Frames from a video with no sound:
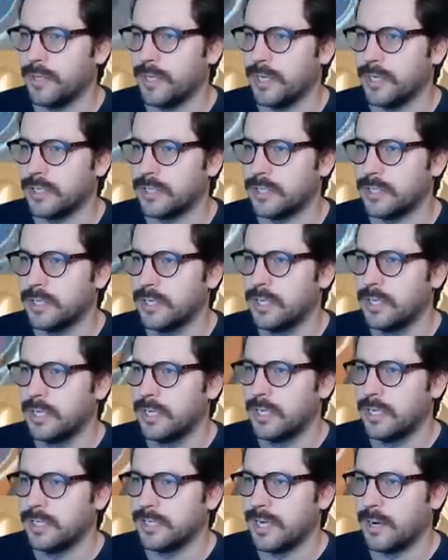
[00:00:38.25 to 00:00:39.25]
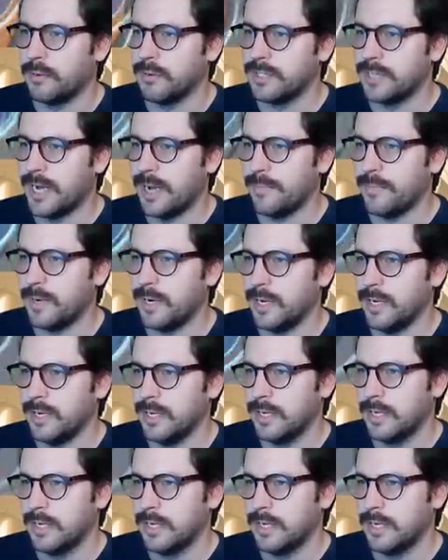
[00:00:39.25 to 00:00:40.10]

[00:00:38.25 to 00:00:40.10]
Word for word: this. Is that what's happening?